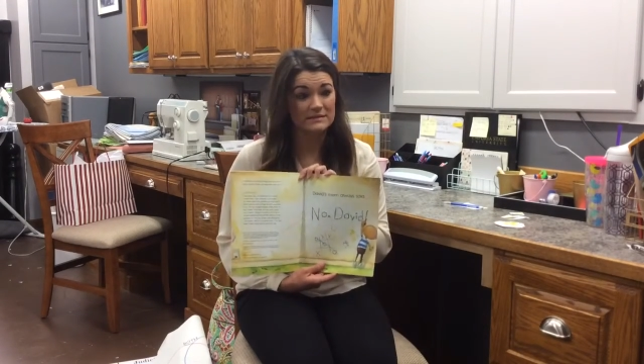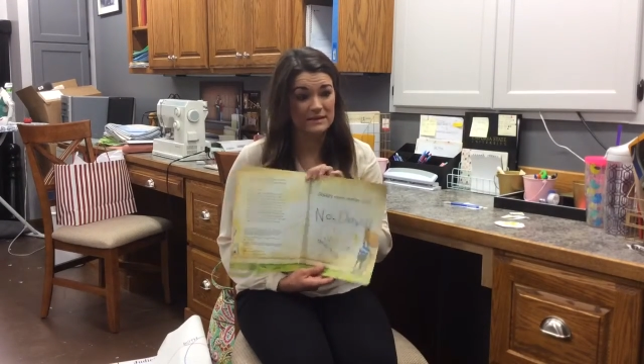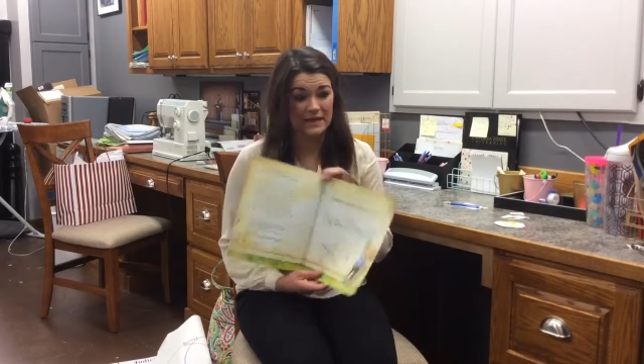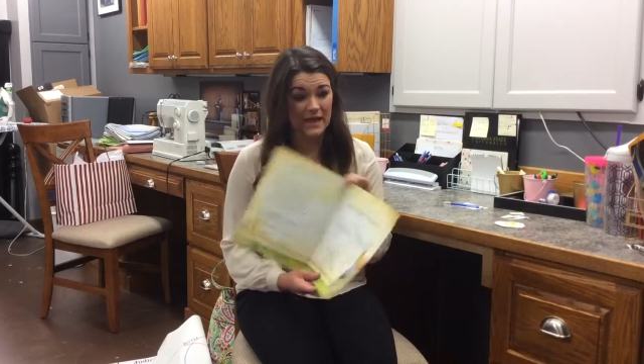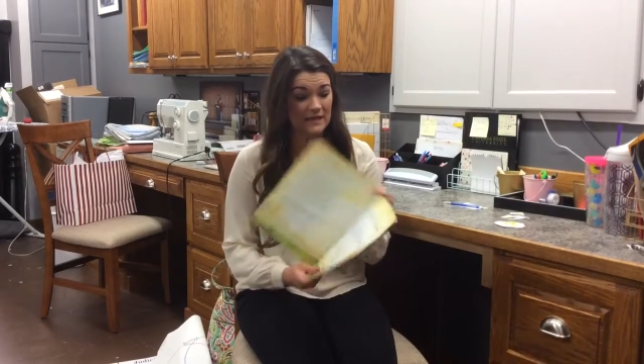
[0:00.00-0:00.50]

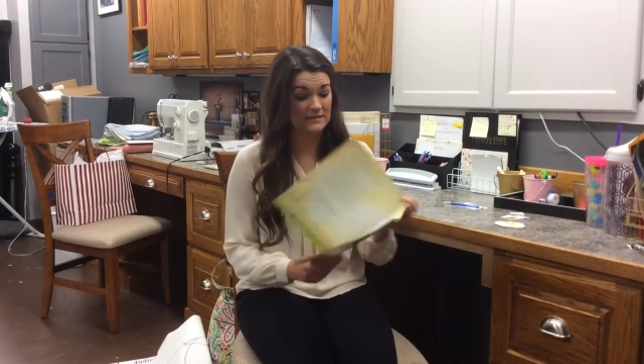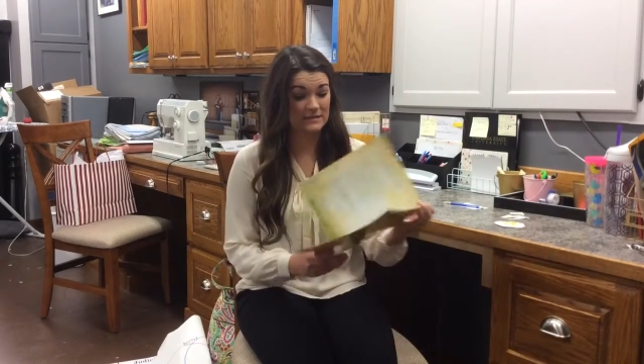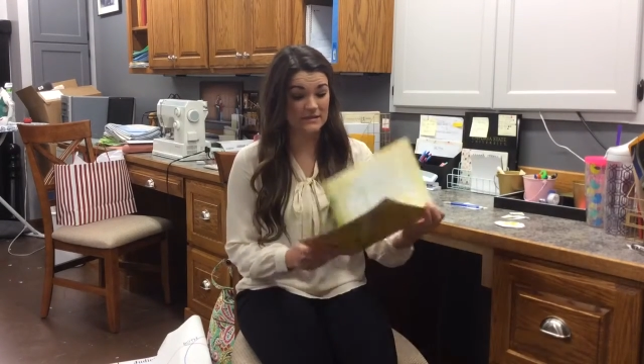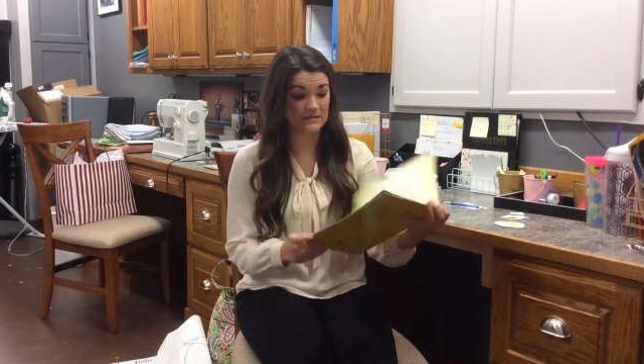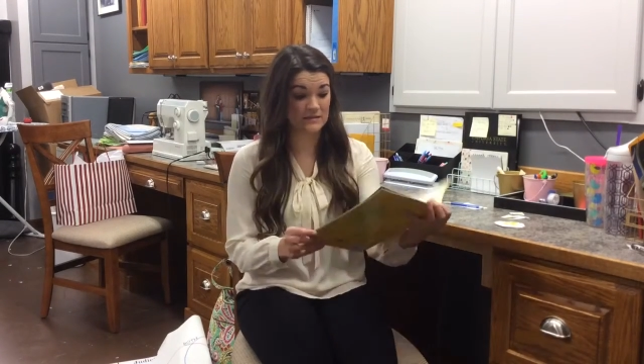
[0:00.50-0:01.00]
And that
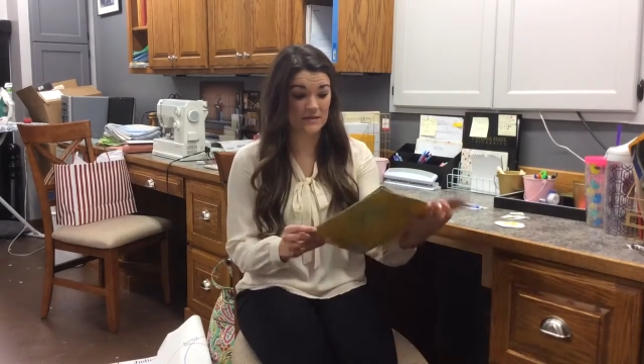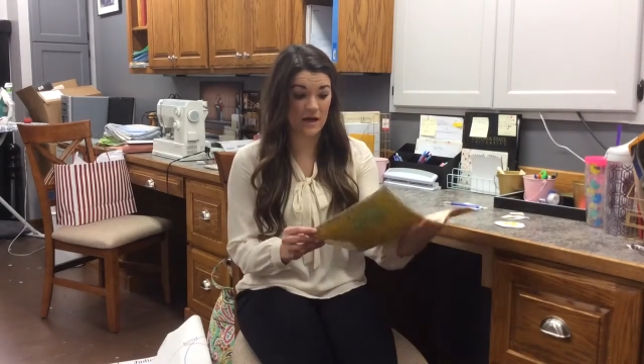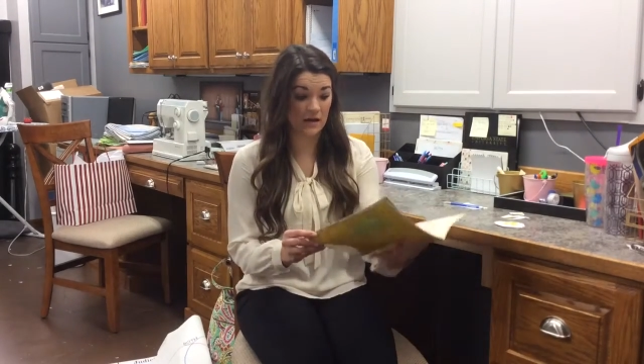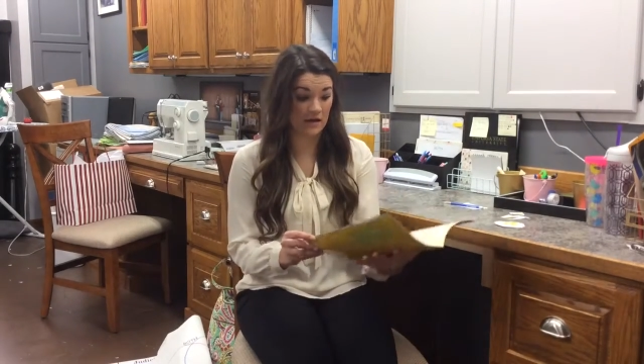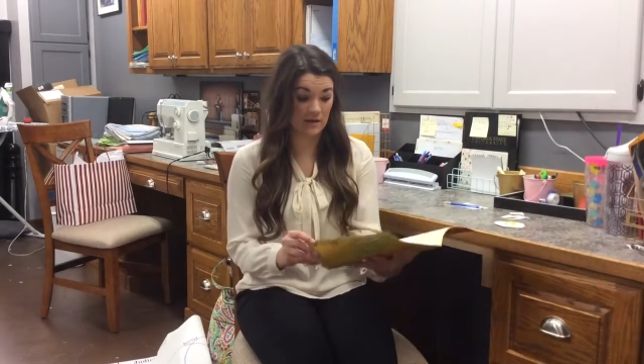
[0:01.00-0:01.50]
is
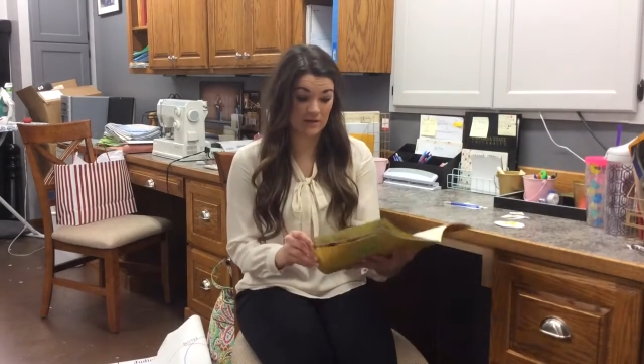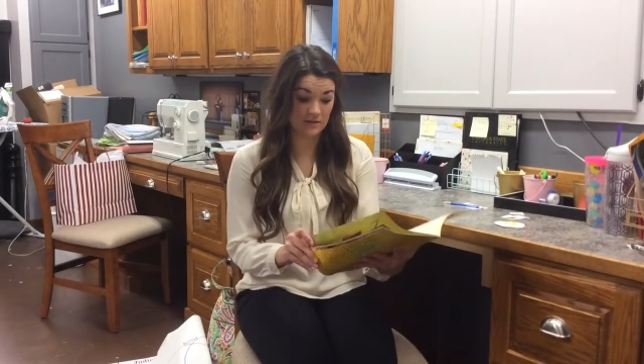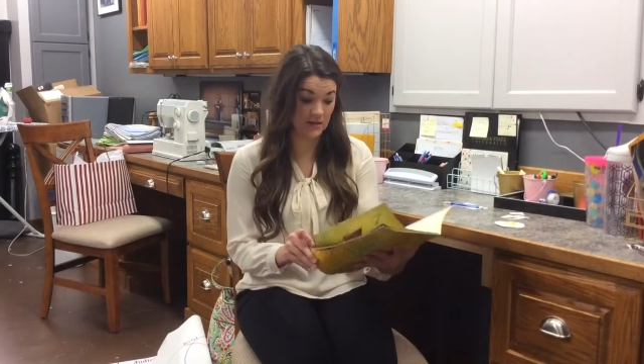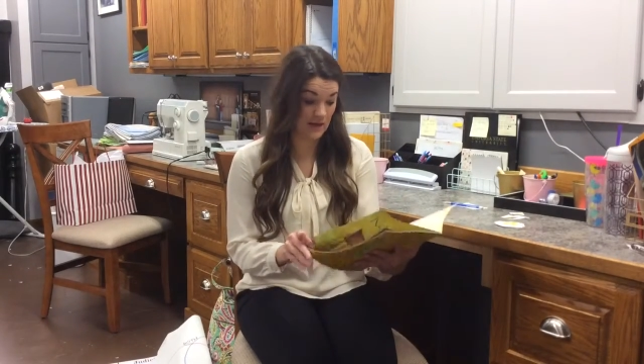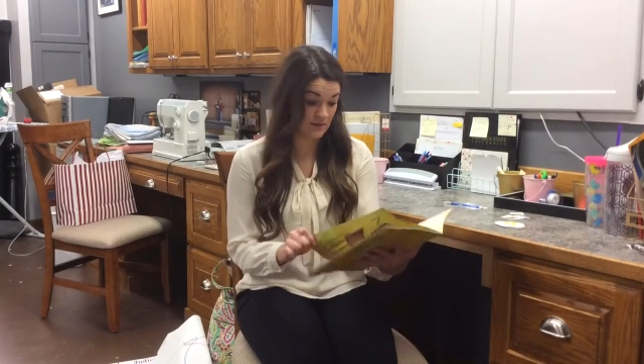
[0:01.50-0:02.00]
not good.
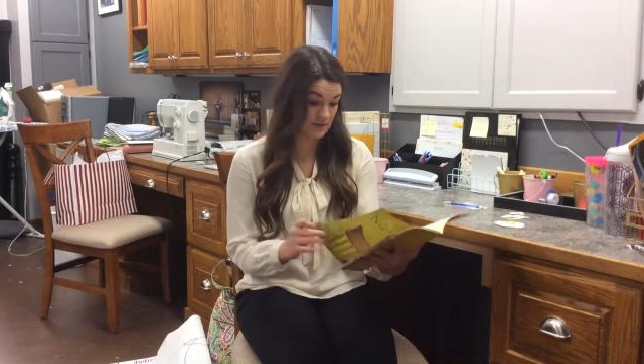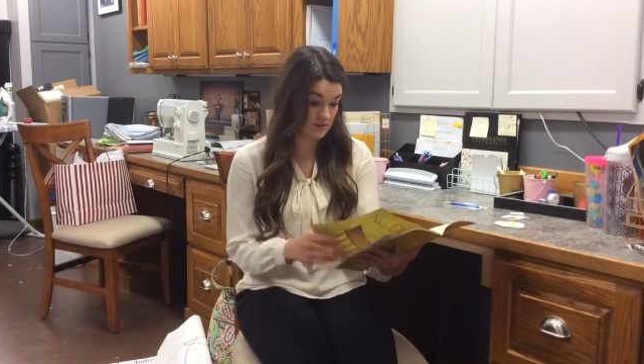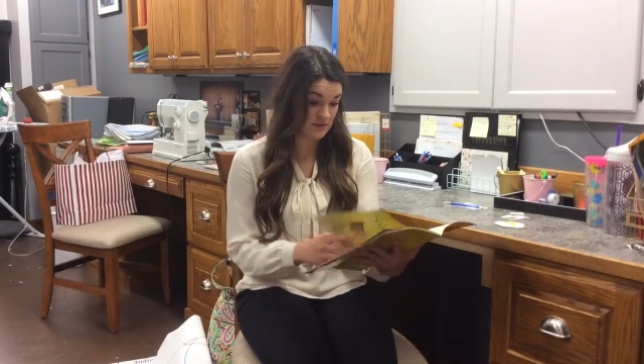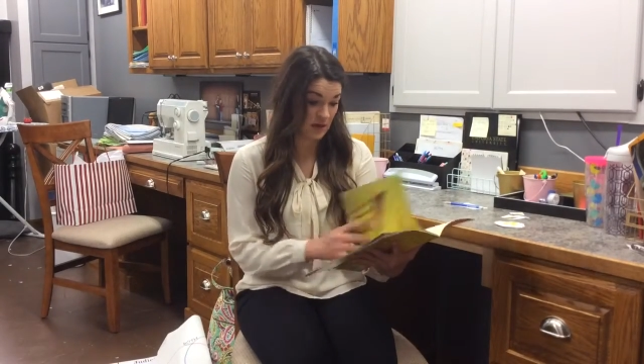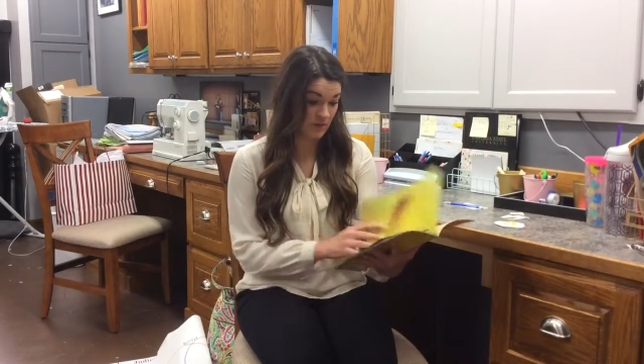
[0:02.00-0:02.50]

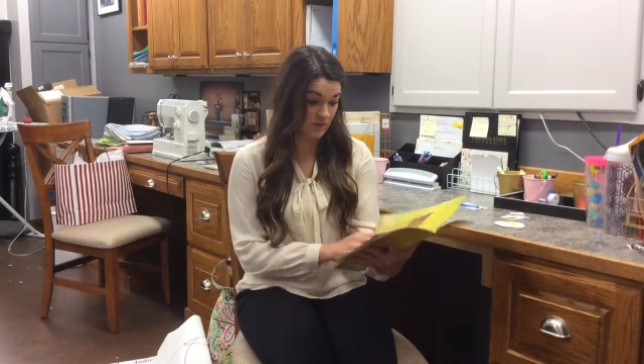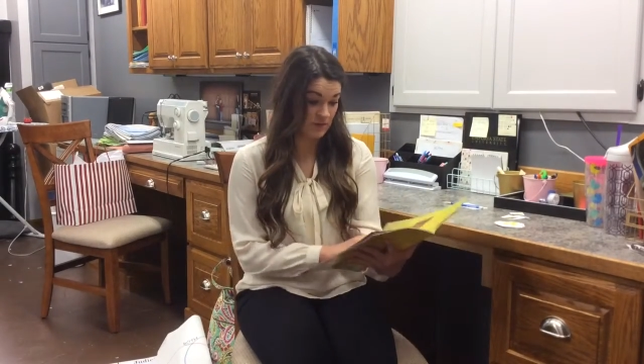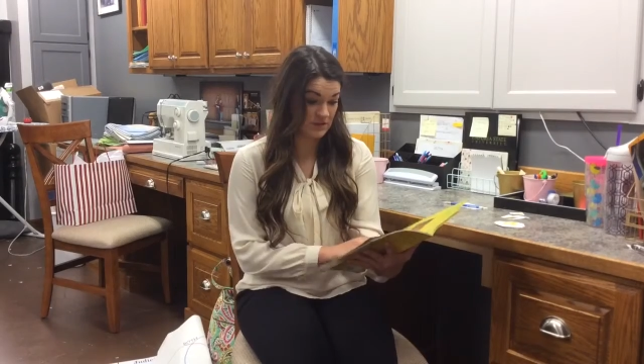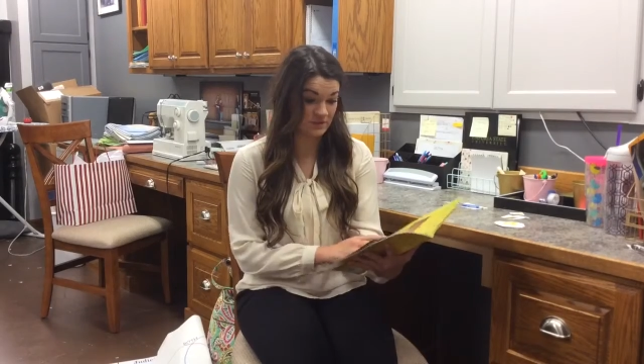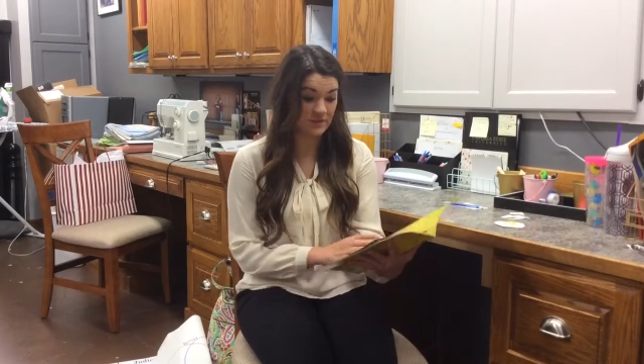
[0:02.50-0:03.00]
That's not what we do.